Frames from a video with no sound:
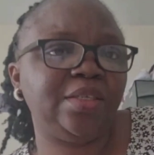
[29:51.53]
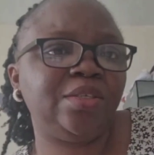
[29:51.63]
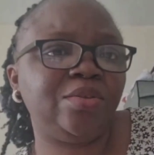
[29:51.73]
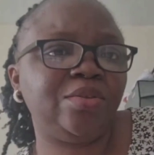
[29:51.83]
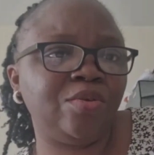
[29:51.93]

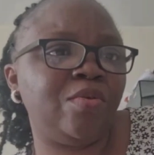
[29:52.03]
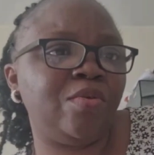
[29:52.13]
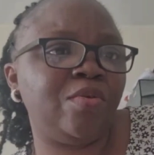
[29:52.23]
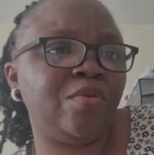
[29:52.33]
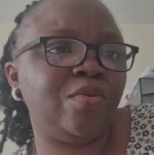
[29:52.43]

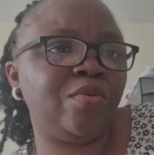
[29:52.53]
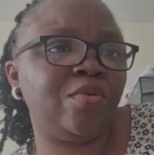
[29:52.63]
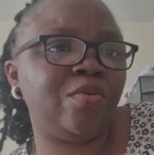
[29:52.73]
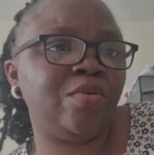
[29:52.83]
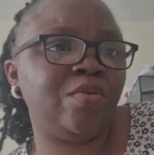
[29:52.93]
So I
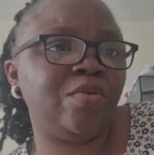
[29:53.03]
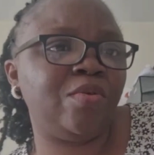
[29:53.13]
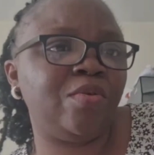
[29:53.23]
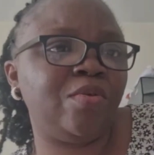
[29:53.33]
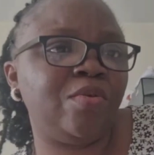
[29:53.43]
think if they
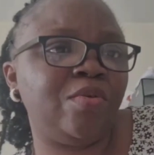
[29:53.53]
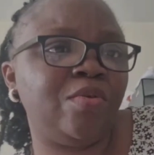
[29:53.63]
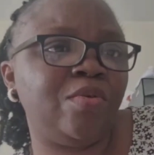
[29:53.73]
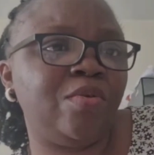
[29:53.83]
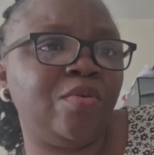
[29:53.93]
look into
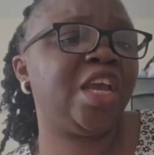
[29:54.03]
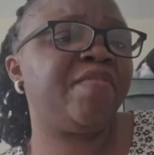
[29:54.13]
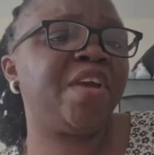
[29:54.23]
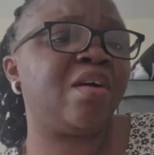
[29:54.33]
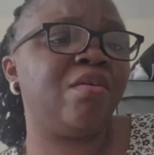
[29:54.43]
that,
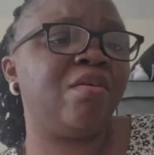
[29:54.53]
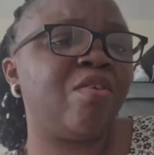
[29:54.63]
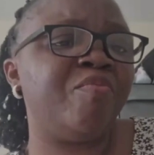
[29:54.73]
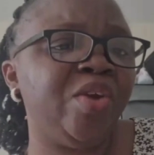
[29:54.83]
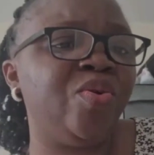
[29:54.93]
if
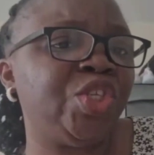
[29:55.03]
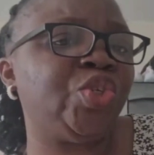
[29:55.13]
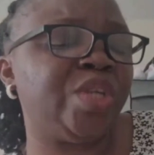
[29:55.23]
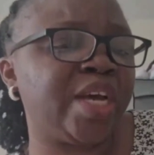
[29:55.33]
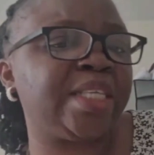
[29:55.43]
their
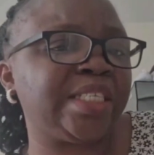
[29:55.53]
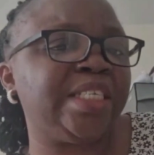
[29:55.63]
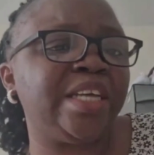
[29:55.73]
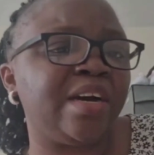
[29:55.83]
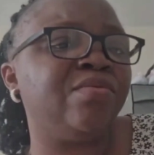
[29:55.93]
government look into
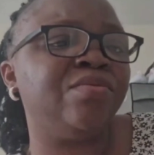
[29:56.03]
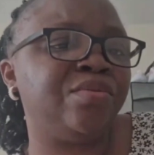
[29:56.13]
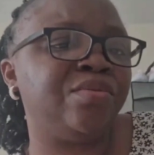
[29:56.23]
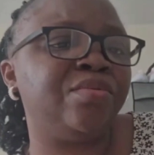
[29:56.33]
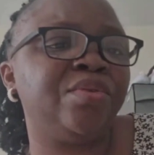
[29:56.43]
that, I
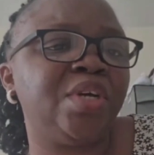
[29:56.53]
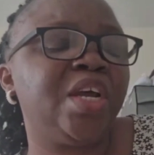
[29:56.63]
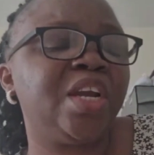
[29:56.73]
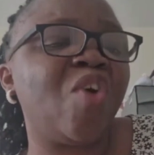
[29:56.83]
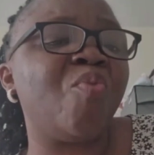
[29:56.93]
think that
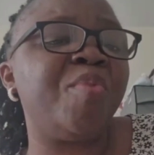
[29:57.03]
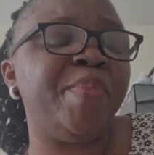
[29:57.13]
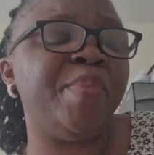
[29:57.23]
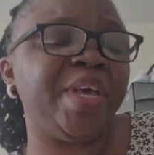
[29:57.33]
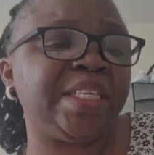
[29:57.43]
will
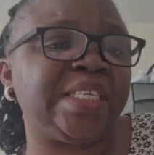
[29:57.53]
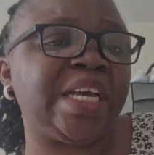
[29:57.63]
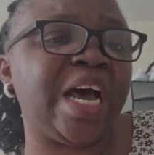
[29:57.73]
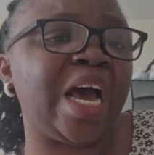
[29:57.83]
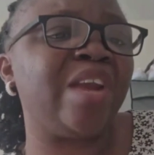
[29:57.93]
be
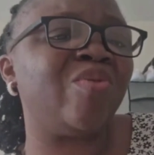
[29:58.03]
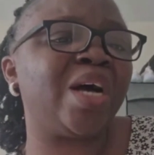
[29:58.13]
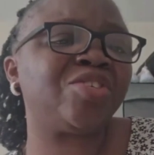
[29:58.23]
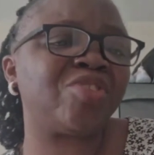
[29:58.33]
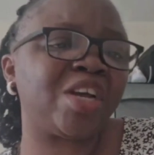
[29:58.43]
better
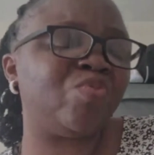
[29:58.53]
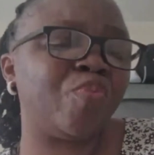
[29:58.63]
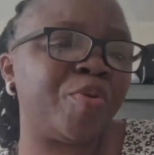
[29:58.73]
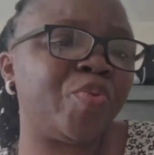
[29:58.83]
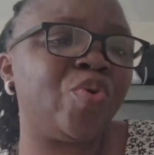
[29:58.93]
and will
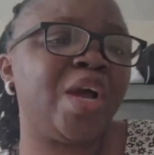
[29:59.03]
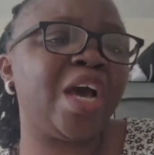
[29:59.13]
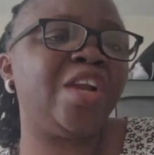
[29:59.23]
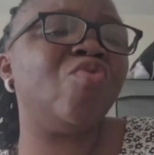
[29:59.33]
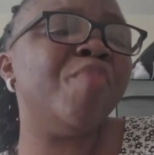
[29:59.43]
attract more
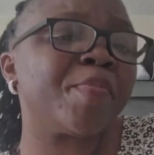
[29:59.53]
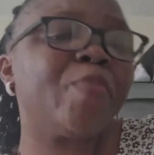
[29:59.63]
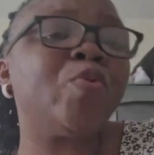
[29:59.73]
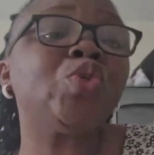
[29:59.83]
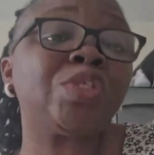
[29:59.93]
people
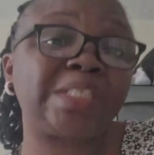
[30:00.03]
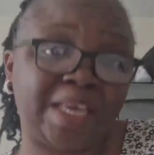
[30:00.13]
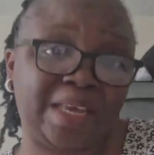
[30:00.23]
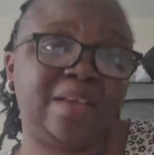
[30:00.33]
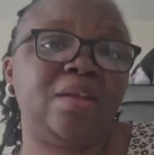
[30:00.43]
and it will make
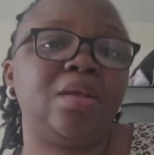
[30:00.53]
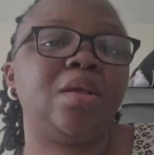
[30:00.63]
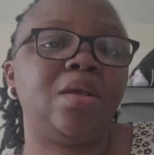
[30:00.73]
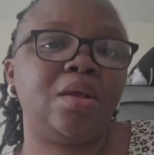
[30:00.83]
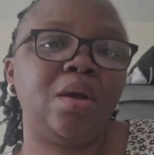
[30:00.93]
people to
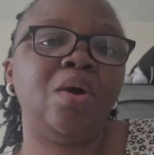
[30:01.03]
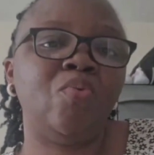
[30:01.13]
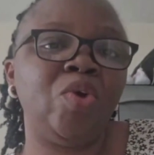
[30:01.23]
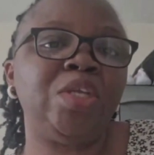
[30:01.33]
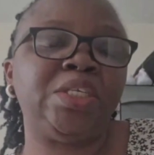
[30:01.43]
stay
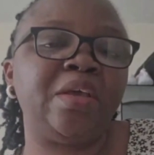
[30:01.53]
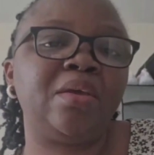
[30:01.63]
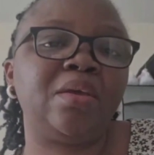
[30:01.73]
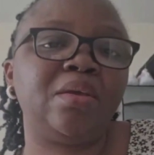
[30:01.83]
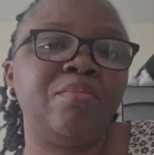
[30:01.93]
with
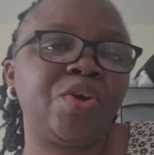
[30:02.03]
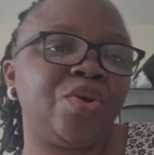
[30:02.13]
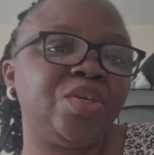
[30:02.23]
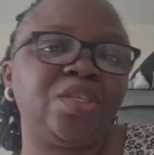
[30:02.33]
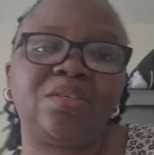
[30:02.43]
them.
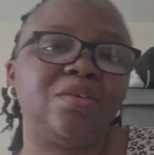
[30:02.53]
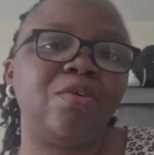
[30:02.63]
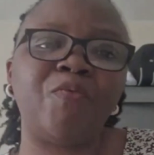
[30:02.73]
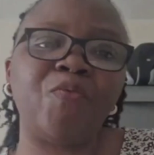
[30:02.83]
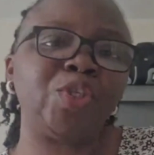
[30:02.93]

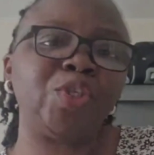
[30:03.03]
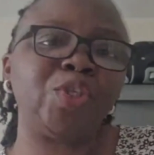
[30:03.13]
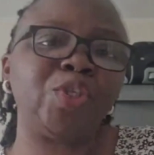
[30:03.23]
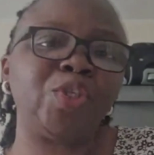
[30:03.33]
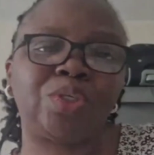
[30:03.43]
Because of
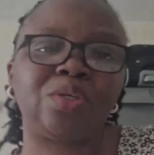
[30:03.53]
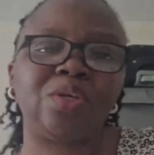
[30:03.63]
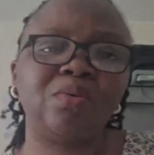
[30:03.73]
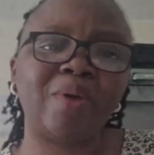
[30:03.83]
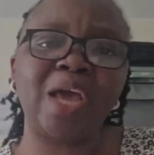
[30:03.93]
what
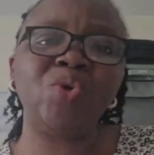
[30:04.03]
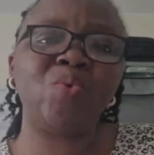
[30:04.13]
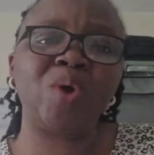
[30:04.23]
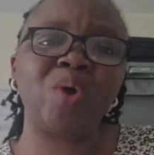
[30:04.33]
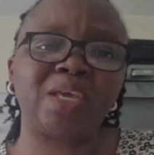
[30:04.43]
use?
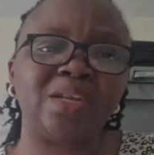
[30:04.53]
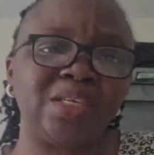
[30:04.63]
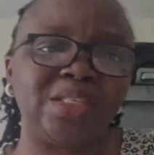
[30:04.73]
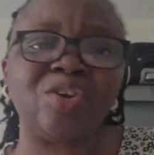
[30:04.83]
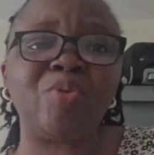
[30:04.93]
Why are you
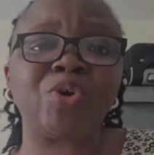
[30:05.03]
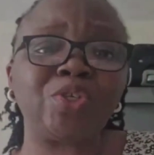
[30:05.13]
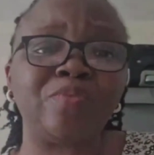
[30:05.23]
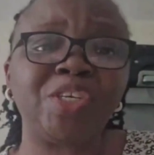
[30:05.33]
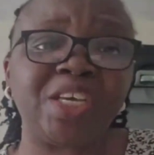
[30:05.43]
working? Is it
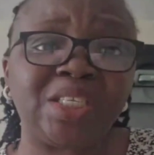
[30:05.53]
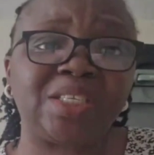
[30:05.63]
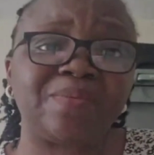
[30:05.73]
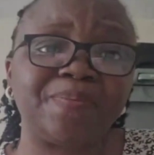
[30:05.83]
not because of the